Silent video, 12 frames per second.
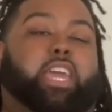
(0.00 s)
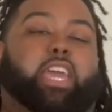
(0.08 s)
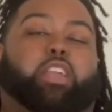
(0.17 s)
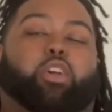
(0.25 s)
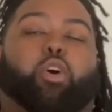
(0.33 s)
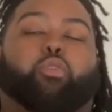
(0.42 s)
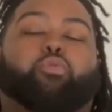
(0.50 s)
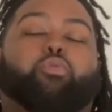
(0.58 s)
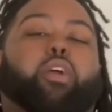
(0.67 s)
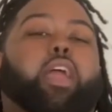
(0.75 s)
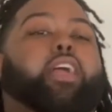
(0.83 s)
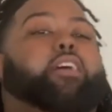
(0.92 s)
an
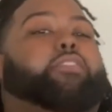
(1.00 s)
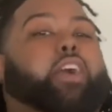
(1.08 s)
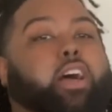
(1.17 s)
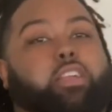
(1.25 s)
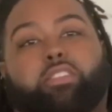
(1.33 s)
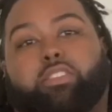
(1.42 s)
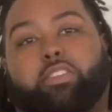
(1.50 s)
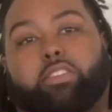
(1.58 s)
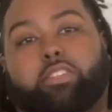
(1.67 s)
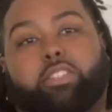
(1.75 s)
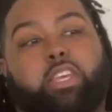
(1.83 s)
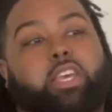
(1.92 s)
array of
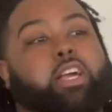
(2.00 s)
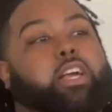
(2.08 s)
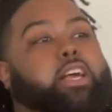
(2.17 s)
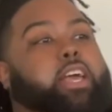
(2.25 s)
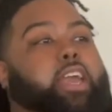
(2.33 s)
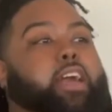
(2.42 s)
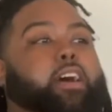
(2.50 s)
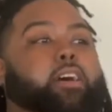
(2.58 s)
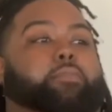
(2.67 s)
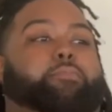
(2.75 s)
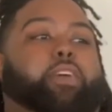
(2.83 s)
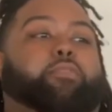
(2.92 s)
concerts,
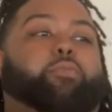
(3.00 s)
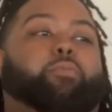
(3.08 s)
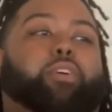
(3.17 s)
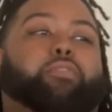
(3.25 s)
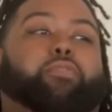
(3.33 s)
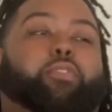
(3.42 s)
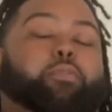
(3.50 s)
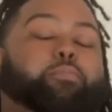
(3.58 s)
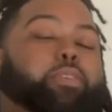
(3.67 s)
everyone from